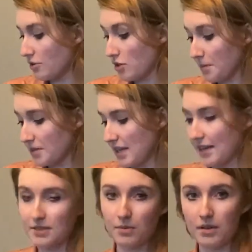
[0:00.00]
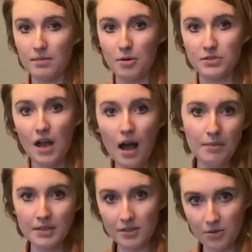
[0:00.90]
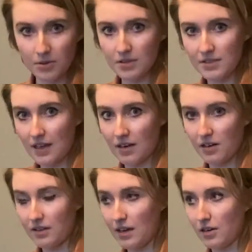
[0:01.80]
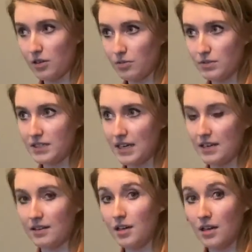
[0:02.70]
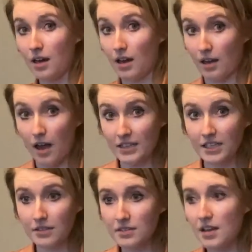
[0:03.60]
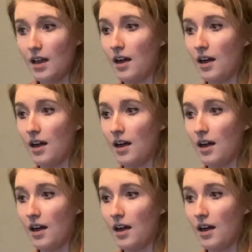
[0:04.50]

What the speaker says: triple sec is one of the most common liqueurs that are used in cocktails.